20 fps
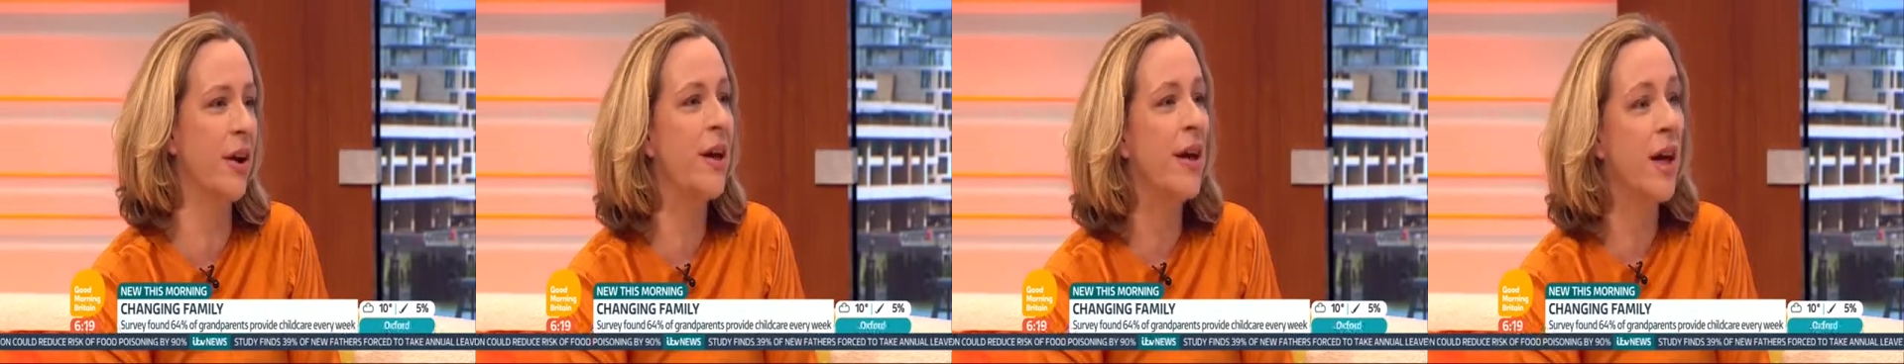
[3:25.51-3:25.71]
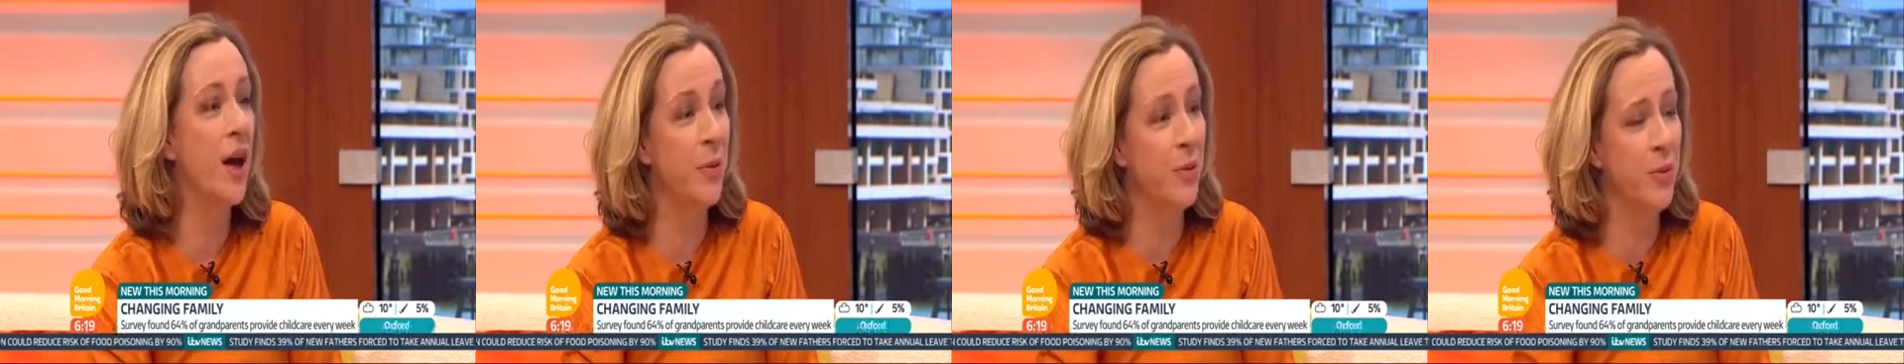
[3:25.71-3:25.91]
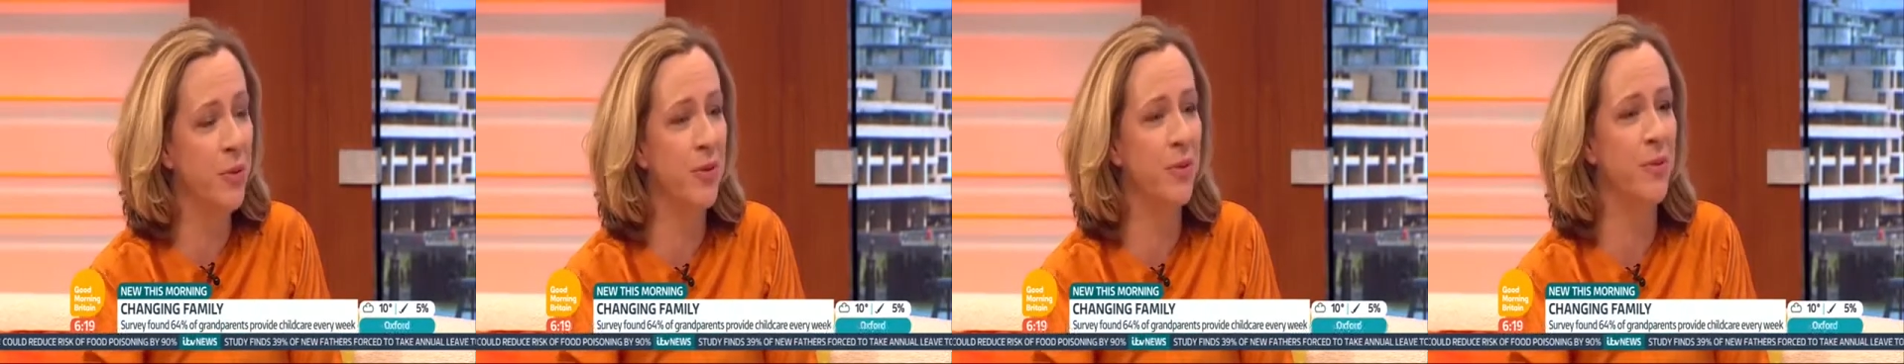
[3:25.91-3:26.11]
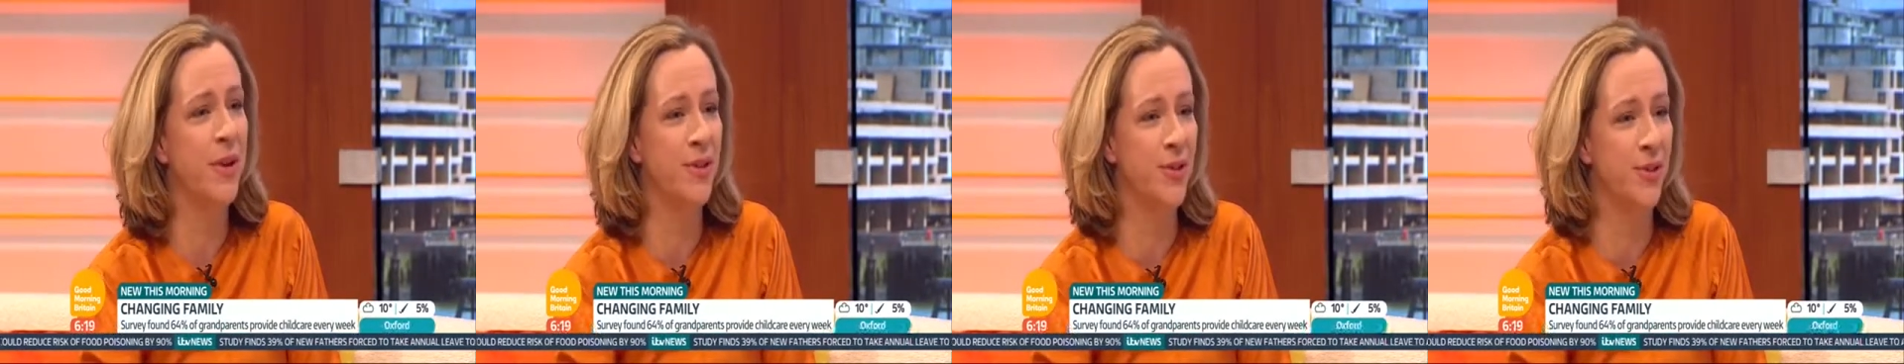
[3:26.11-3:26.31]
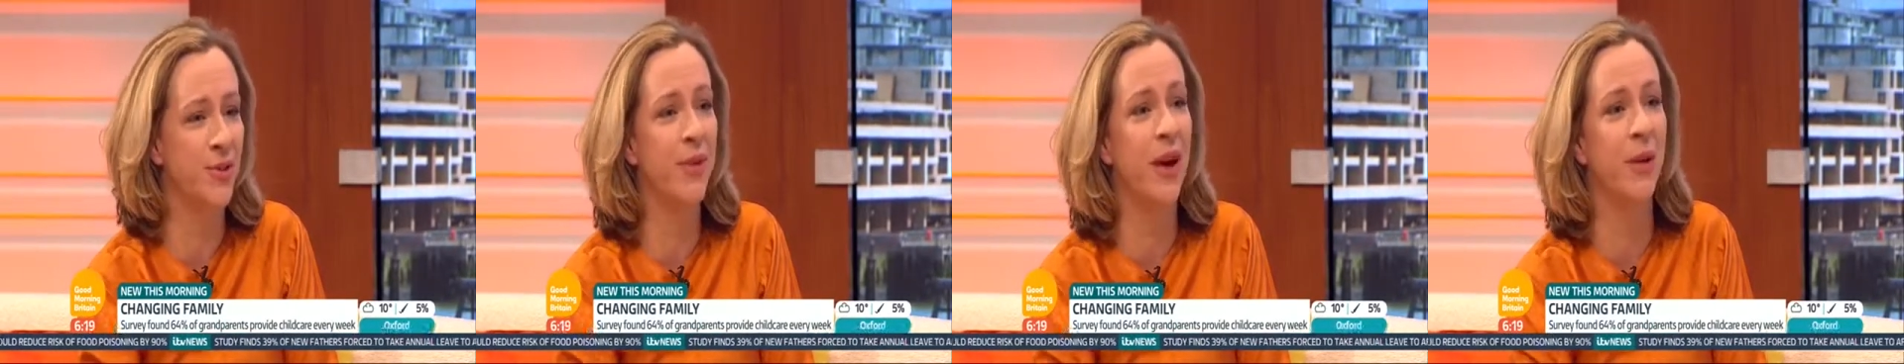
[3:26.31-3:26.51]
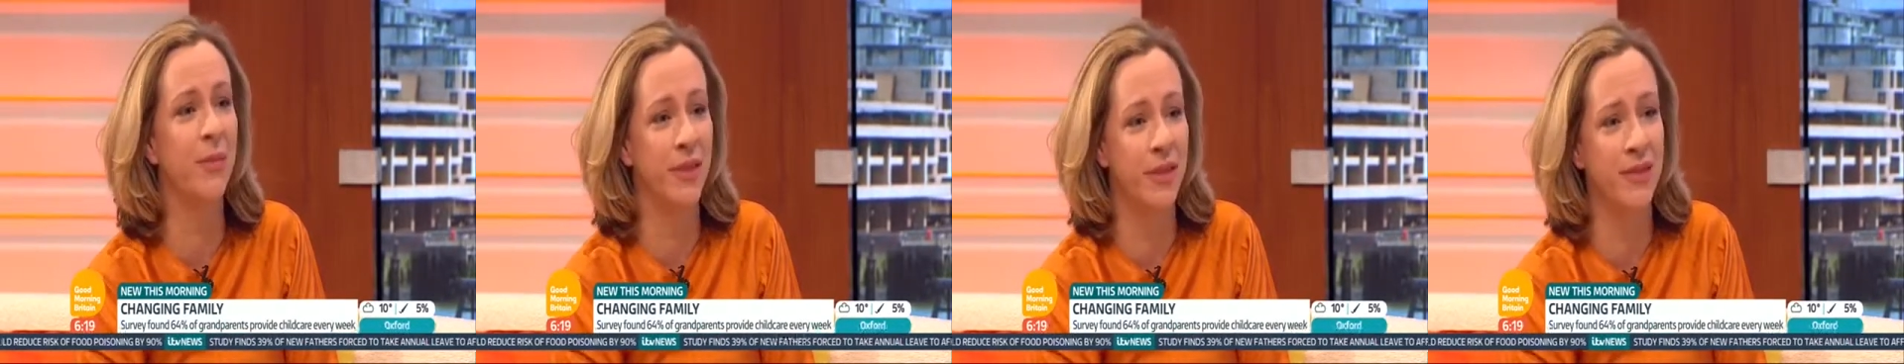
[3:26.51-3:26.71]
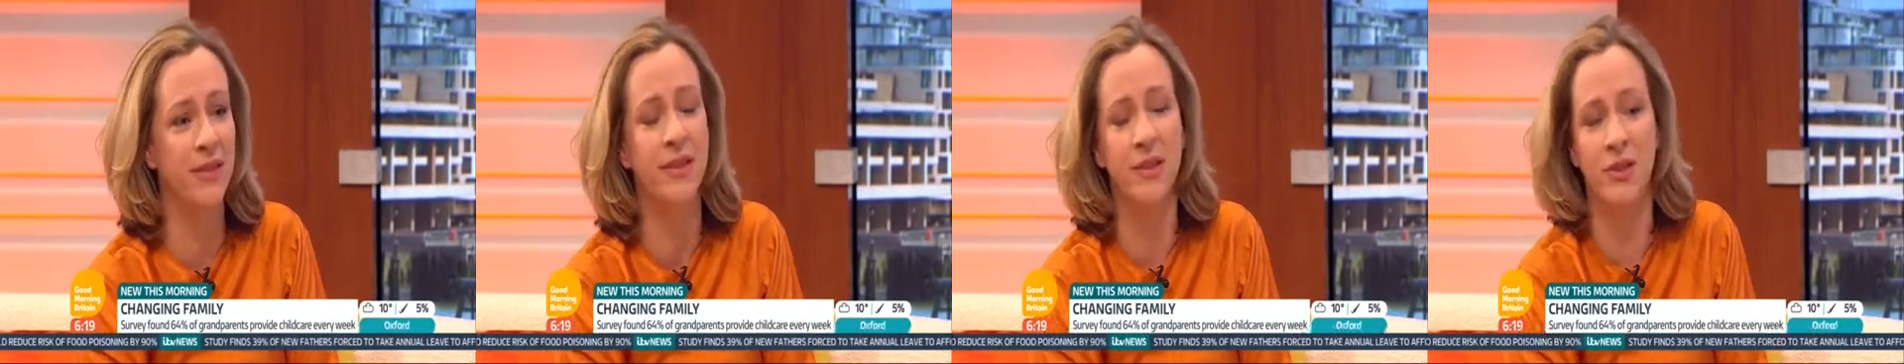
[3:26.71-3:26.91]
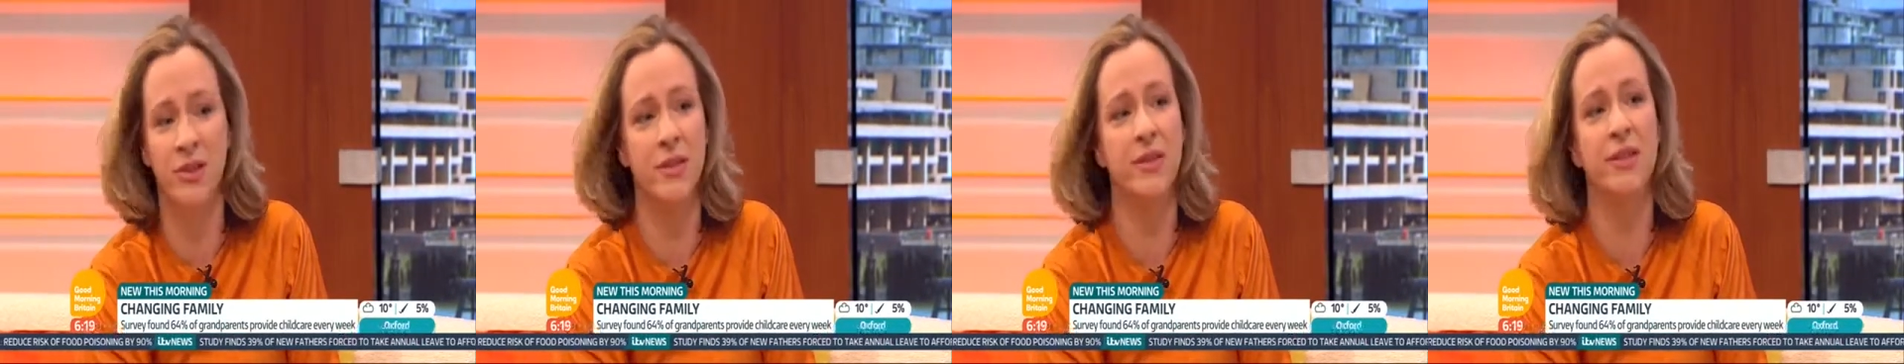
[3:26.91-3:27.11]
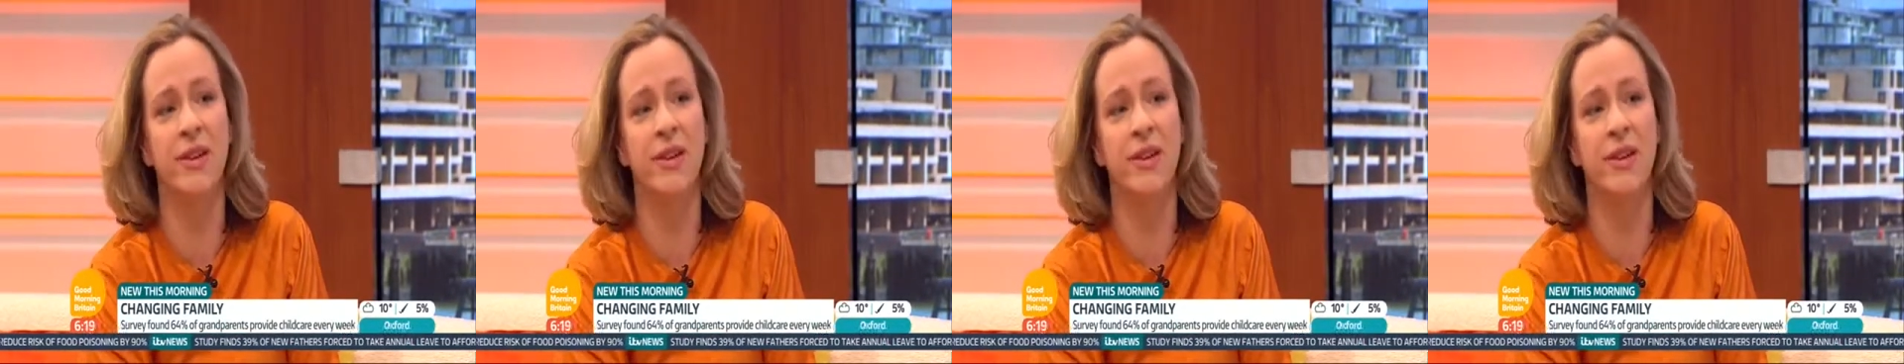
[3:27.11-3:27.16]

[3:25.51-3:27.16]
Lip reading: helping with major family decisions,